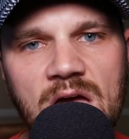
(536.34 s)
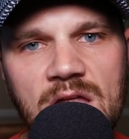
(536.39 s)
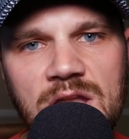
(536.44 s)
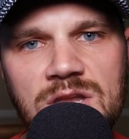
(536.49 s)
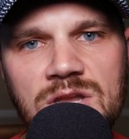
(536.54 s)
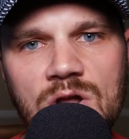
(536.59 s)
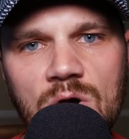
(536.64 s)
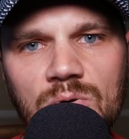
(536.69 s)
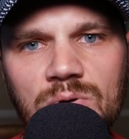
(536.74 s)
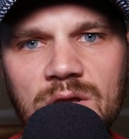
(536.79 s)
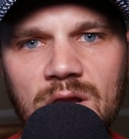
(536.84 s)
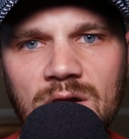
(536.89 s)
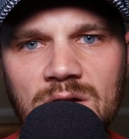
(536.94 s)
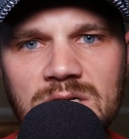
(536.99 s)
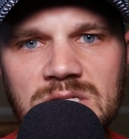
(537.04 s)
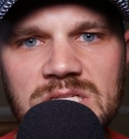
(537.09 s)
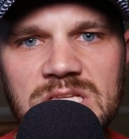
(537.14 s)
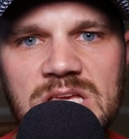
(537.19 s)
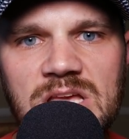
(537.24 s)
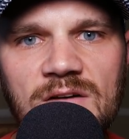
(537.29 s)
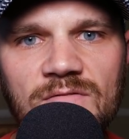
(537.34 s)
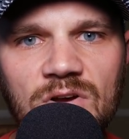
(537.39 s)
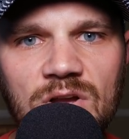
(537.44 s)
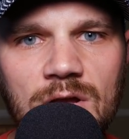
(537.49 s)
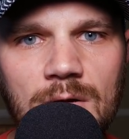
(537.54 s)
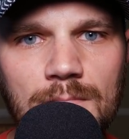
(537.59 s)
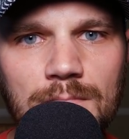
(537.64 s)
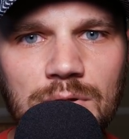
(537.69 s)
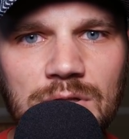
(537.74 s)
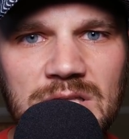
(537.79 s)
and no guarantee of a
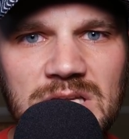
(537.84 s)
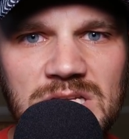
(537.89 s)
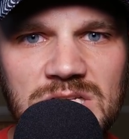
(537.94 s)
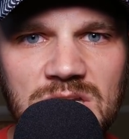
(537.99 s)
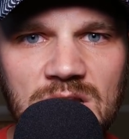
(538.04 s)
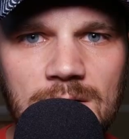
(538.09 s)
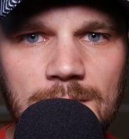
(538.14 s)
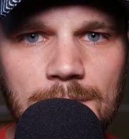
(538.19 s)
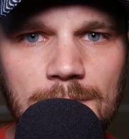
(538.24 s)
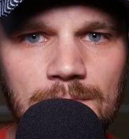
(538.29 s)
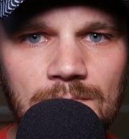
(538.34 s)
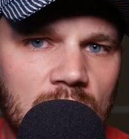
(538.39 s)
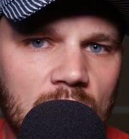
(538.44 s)
completion.